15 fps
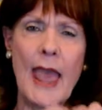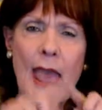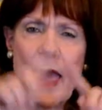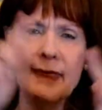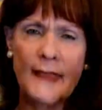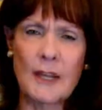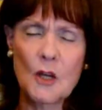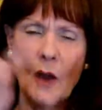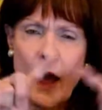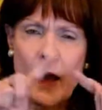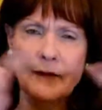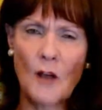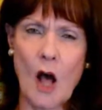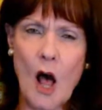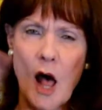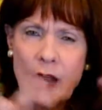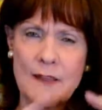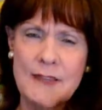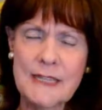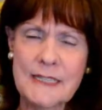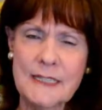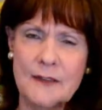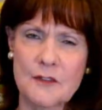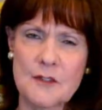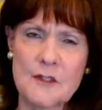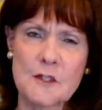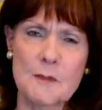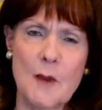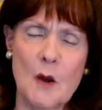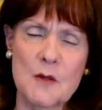and then you have all of these different
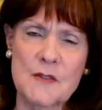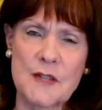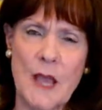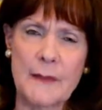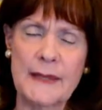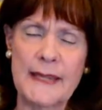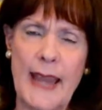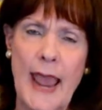spokes coming